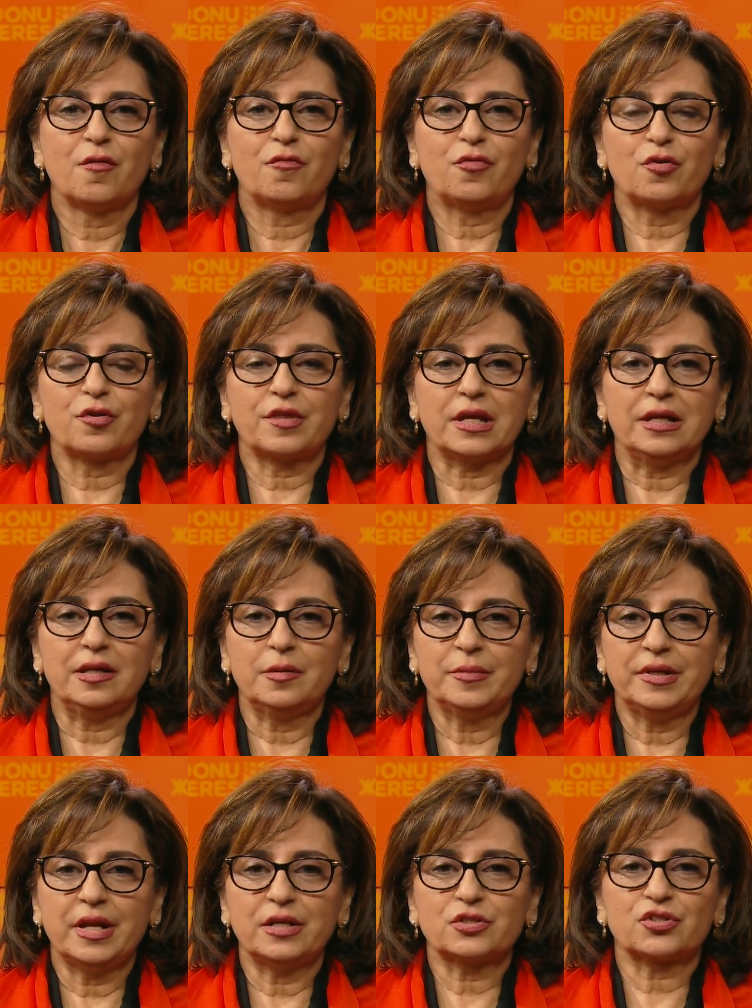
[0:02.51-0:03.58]
for the
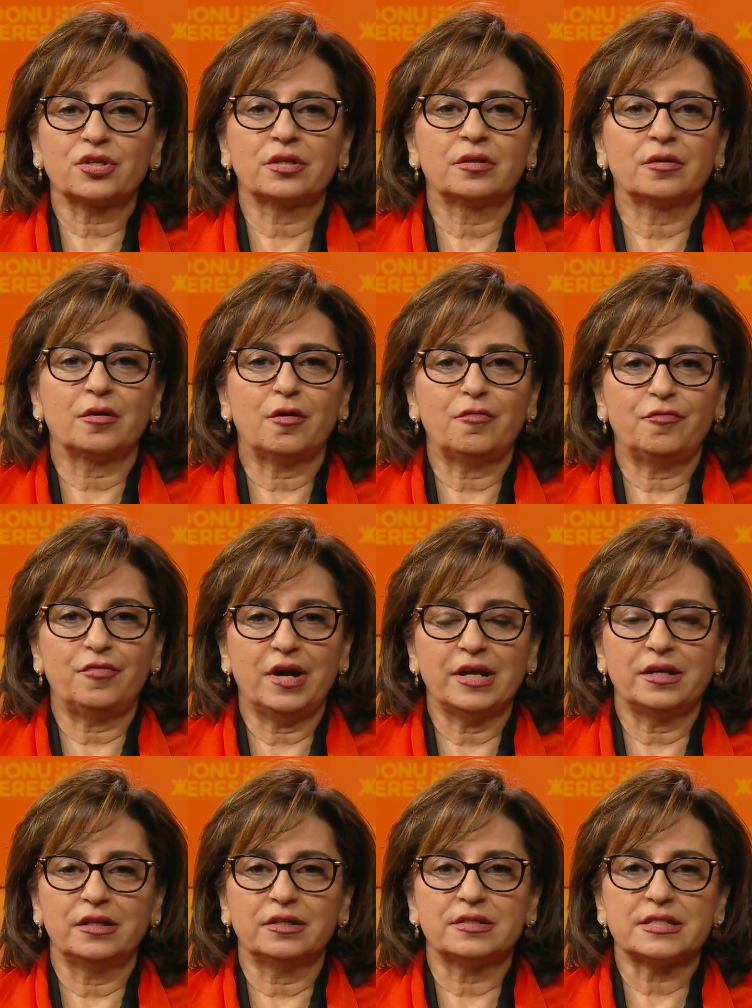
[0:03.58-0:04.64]
Elimination of
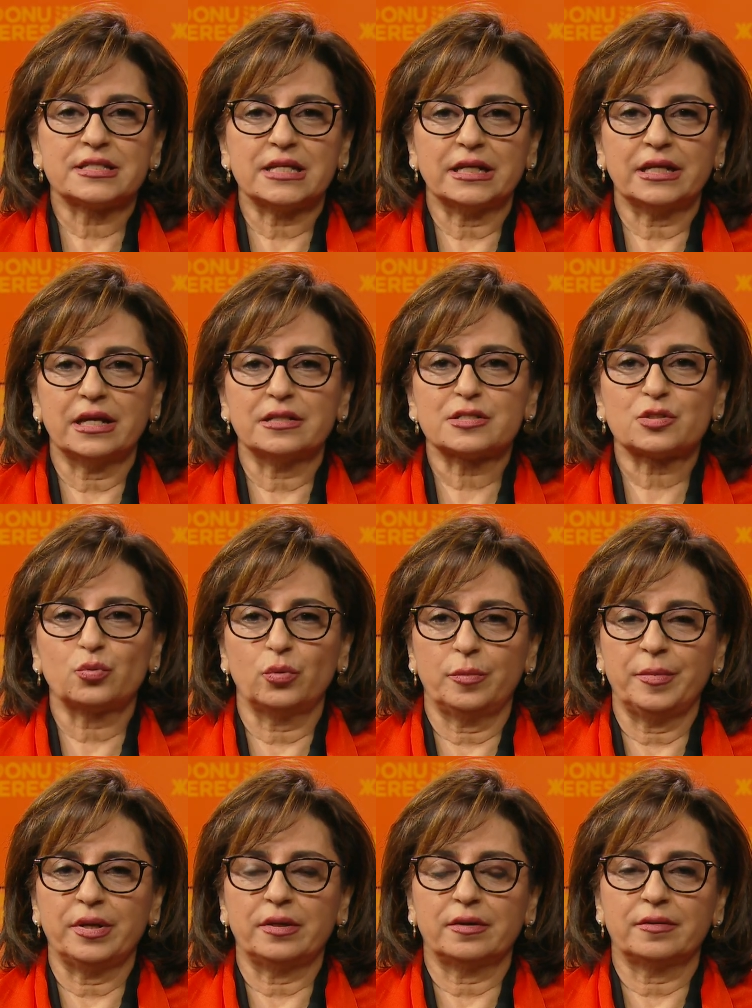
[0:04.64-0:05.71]
Violence Against
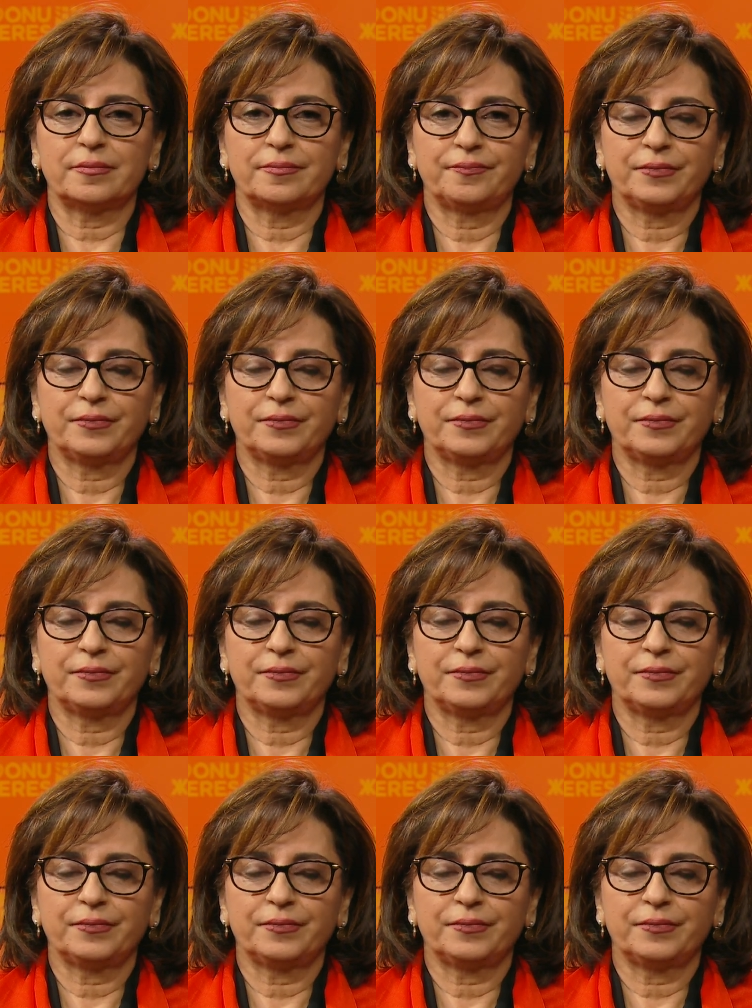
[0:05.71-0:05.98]
Women.